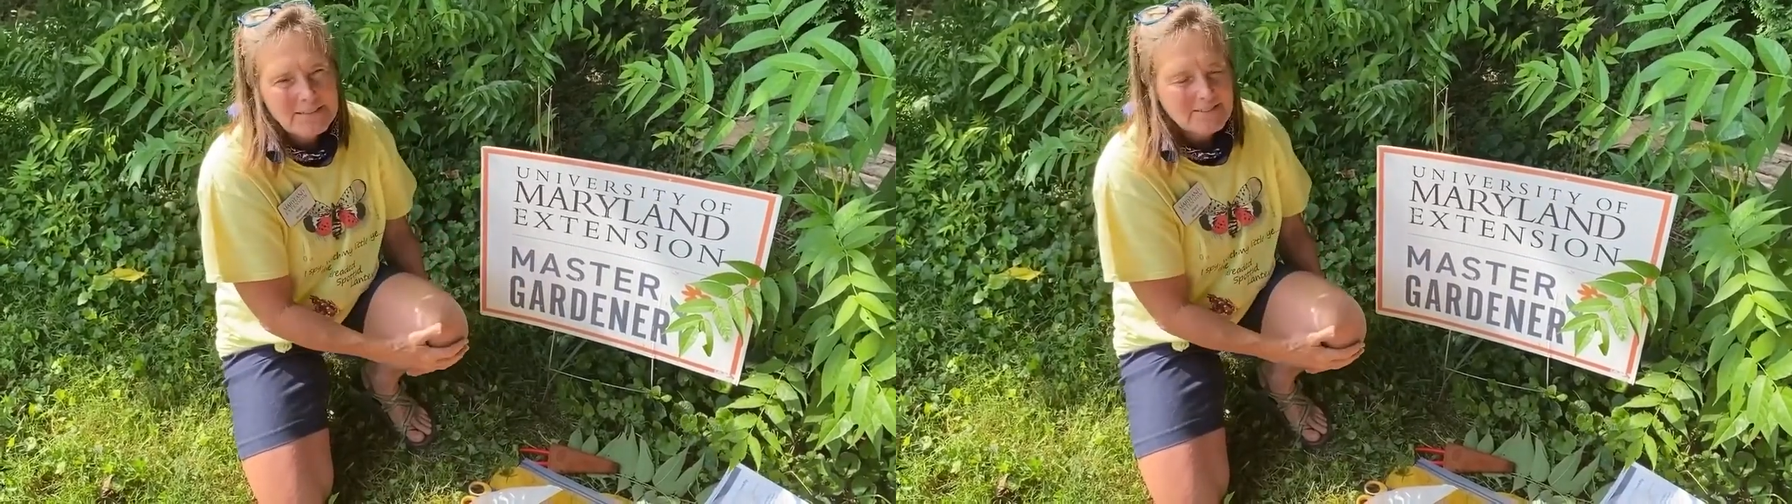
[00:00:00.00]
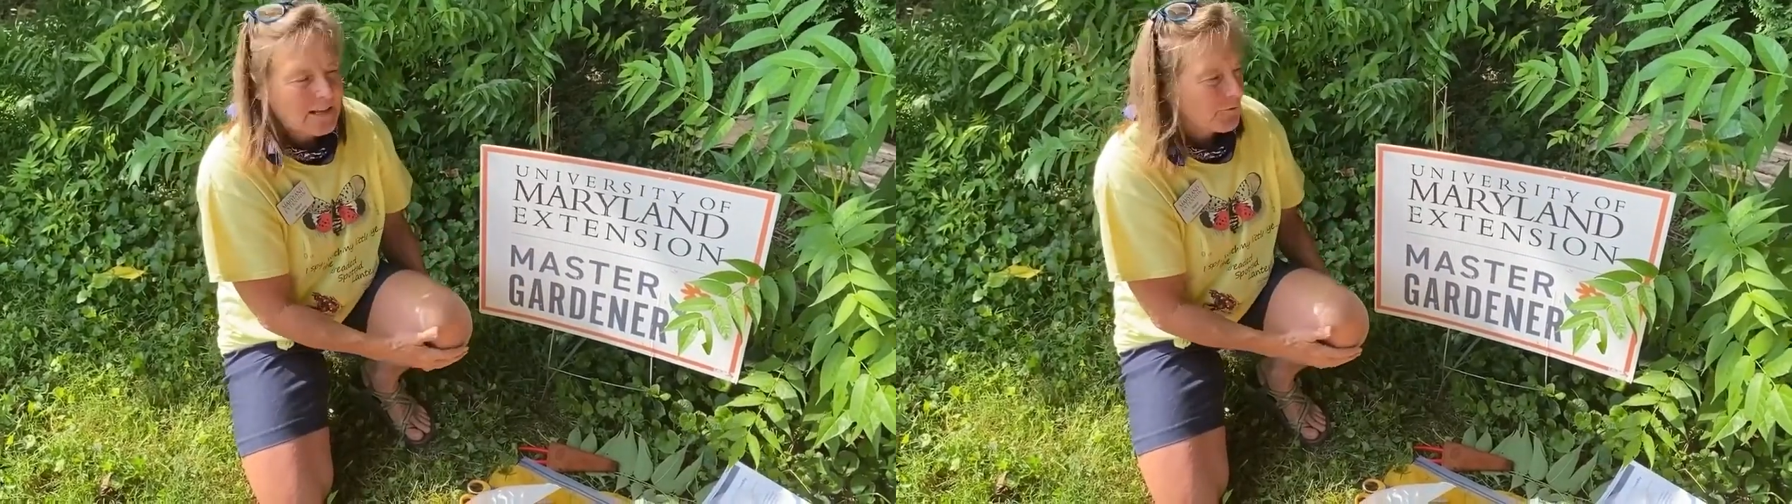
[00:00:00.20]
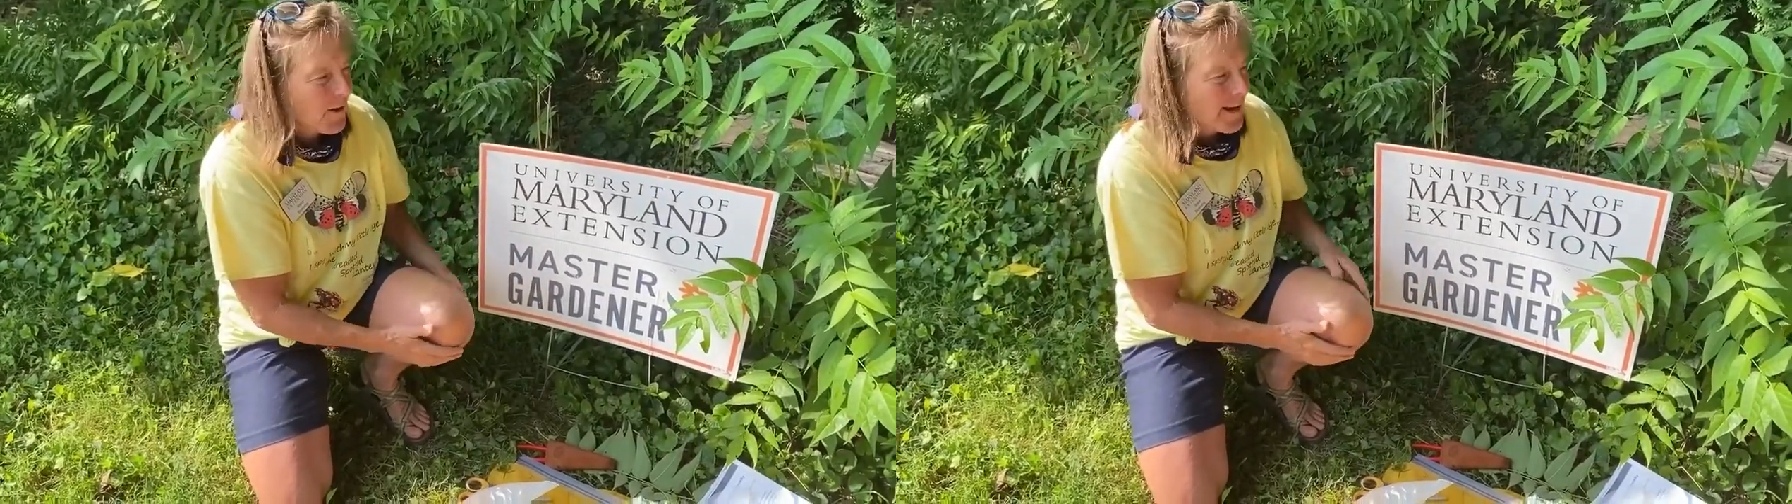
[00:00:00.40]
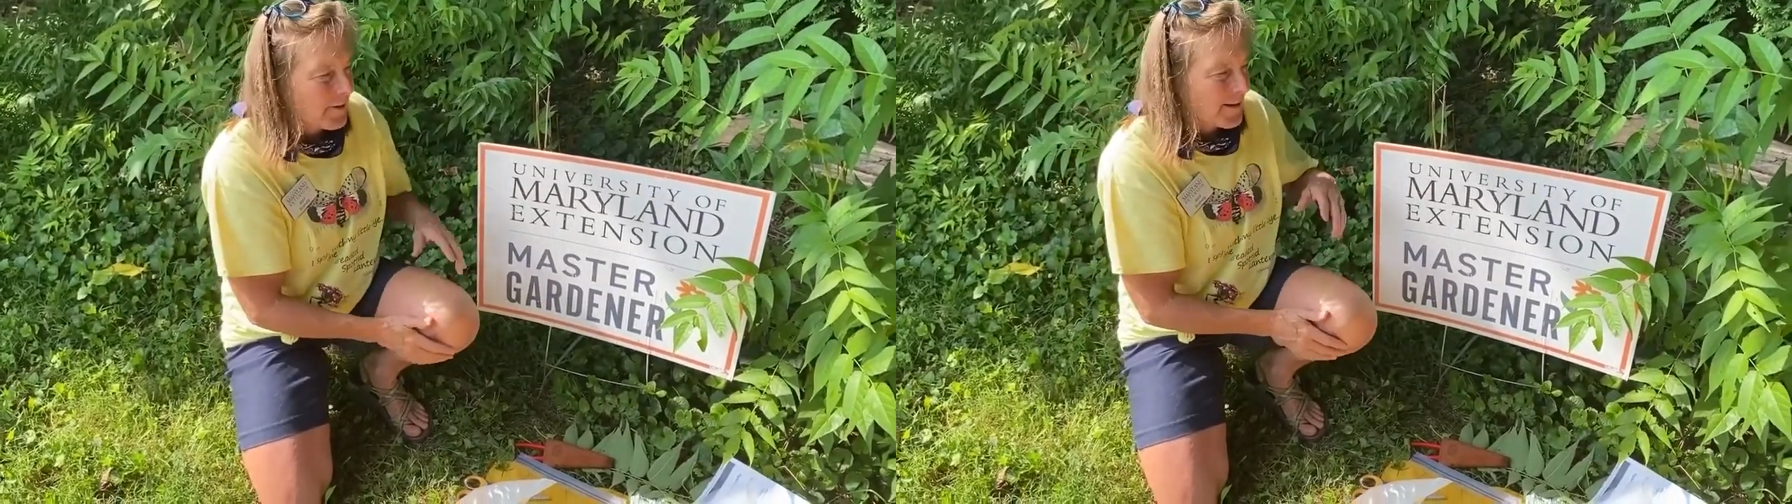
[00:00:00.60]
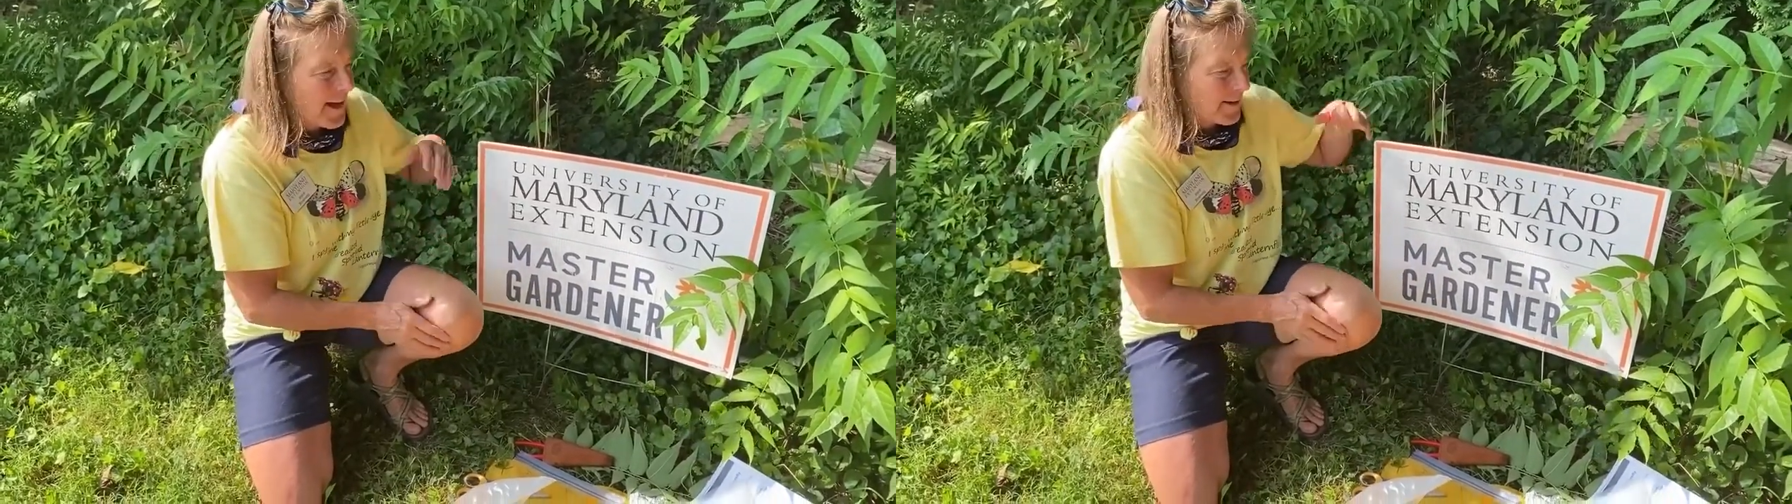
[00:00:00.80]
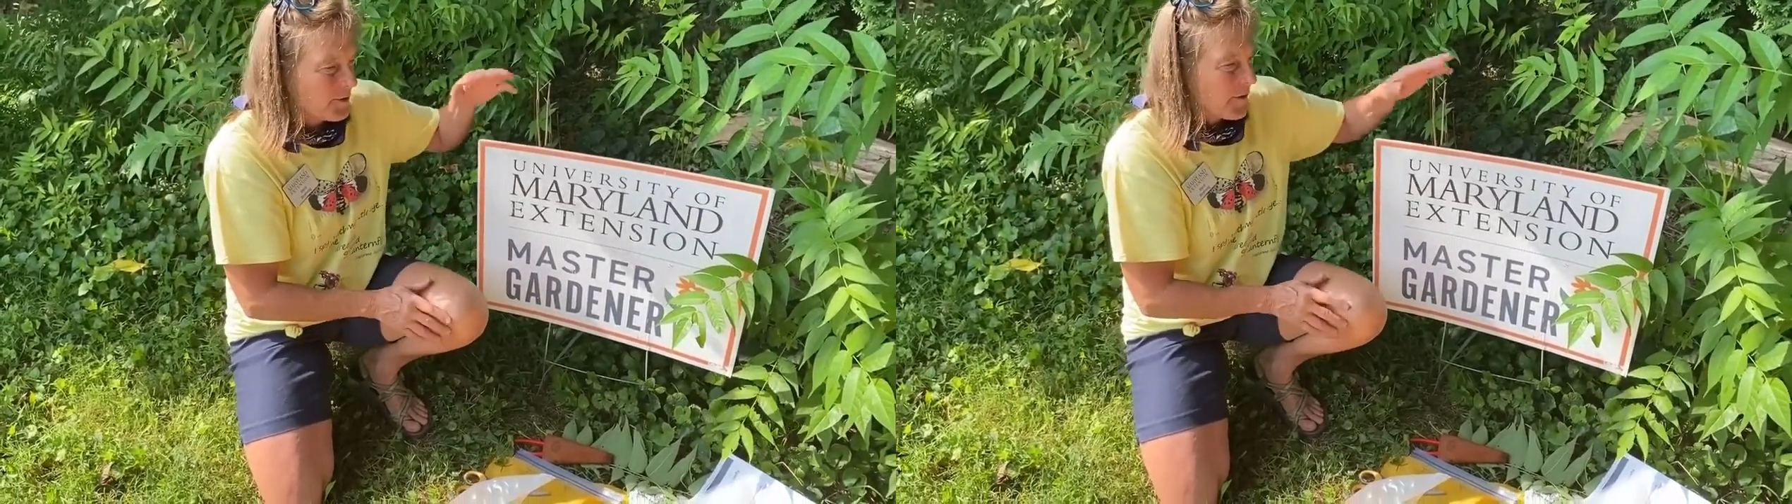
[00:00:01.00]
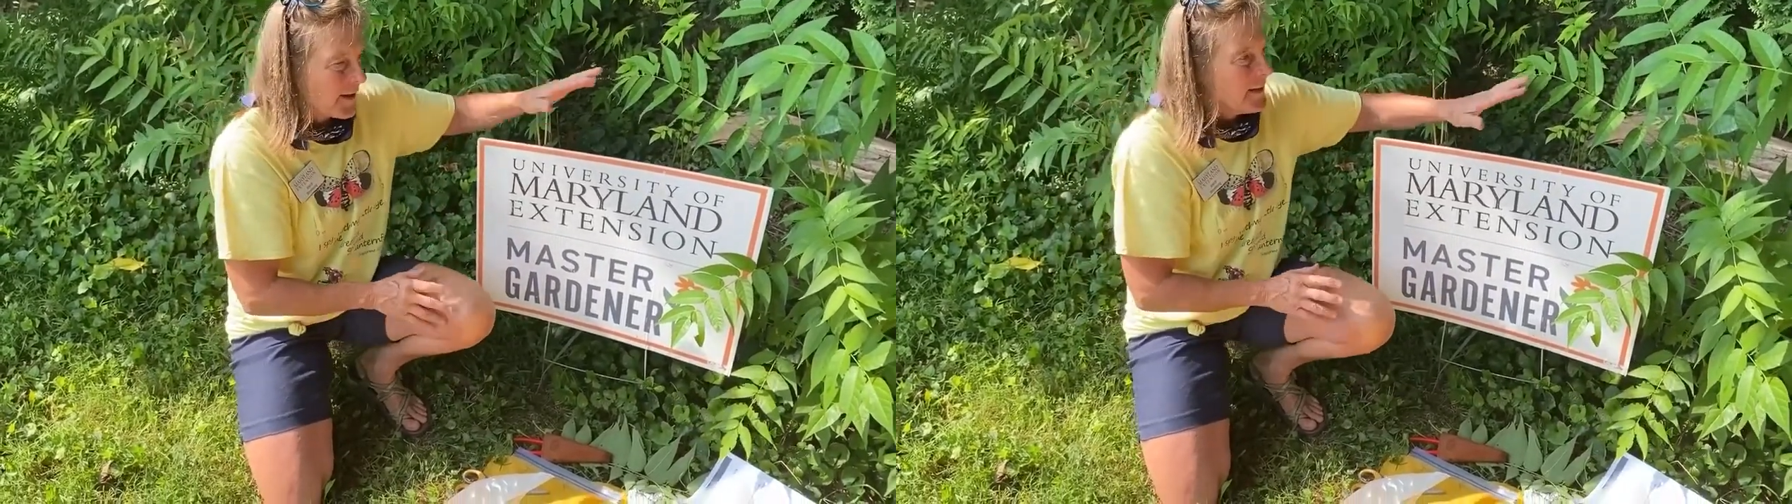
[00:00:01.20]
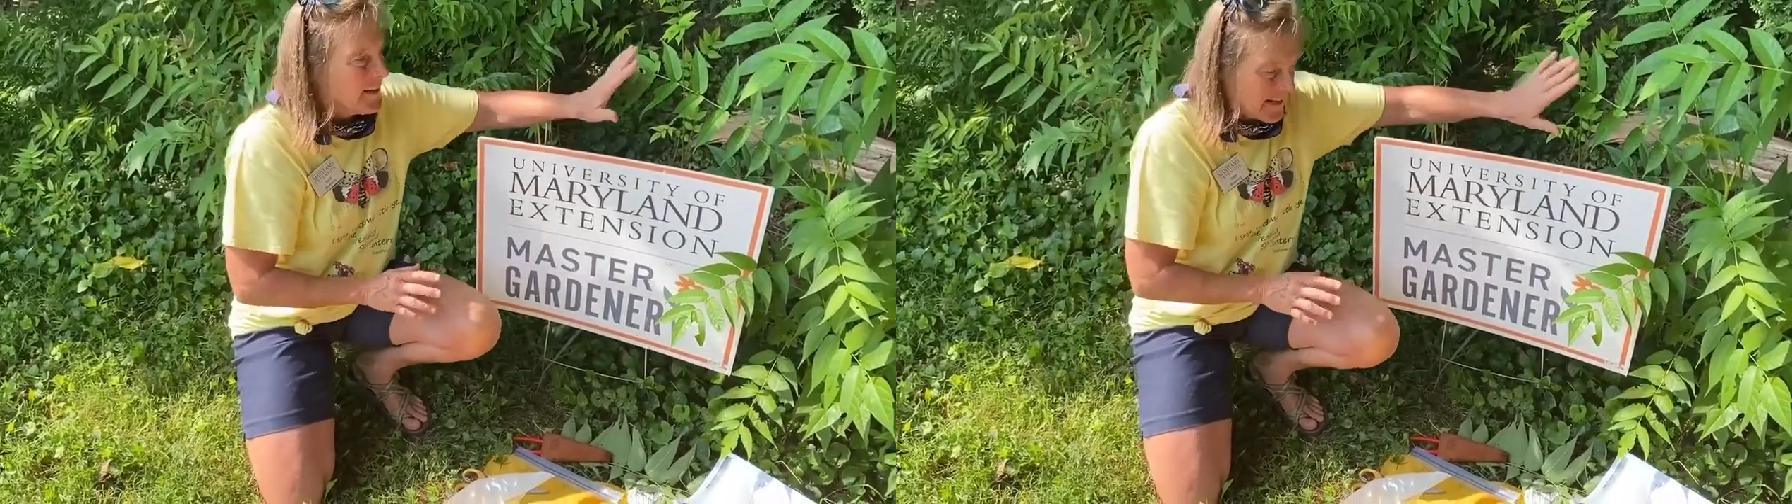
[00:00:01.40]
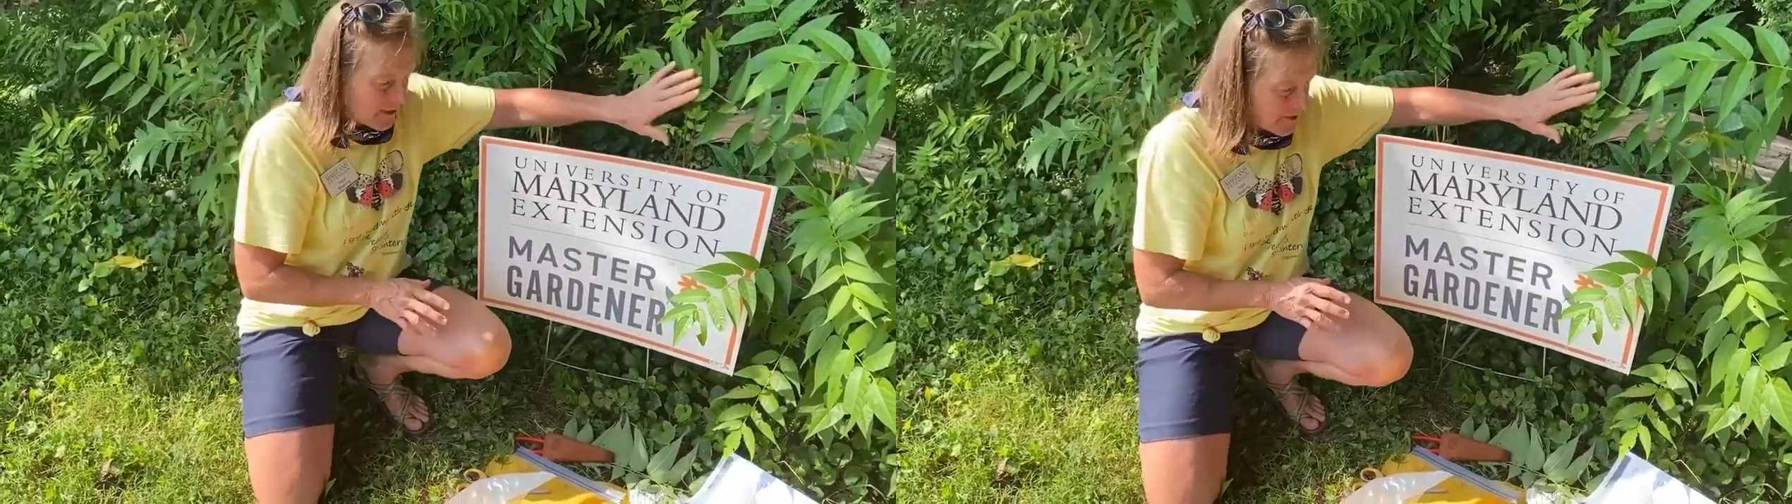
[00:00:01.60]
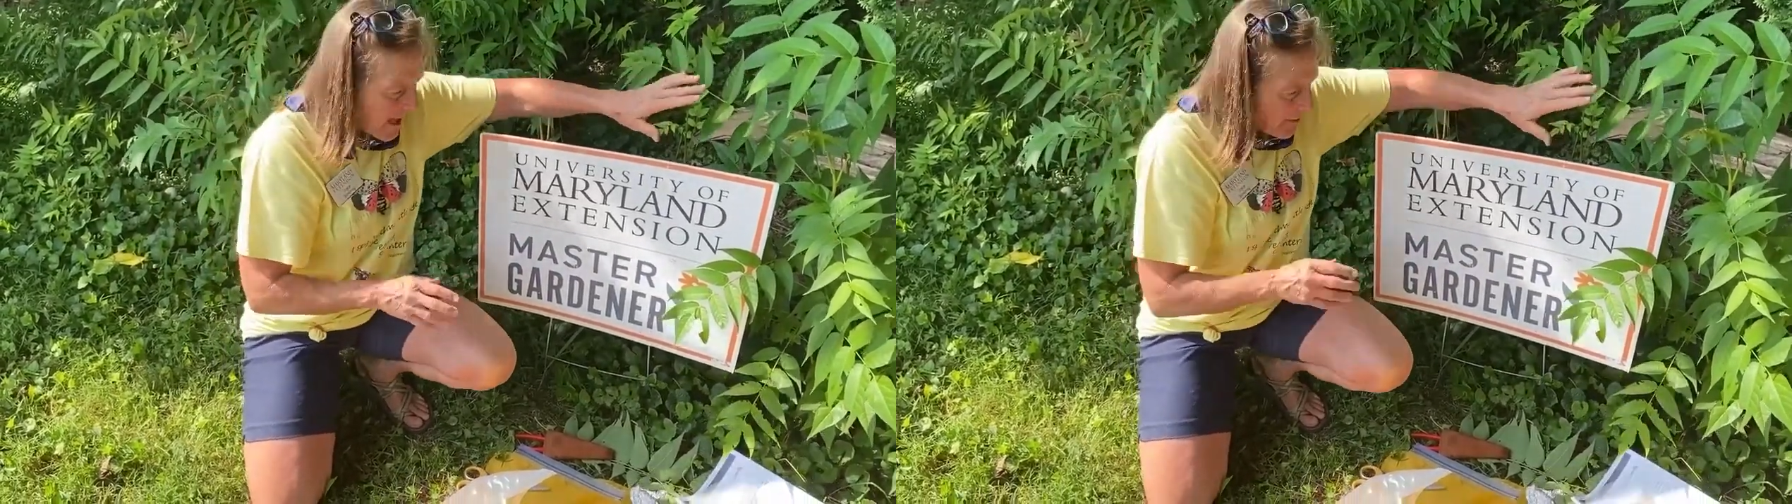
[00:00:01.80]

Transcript: State Flyer on how to do that. Here's how to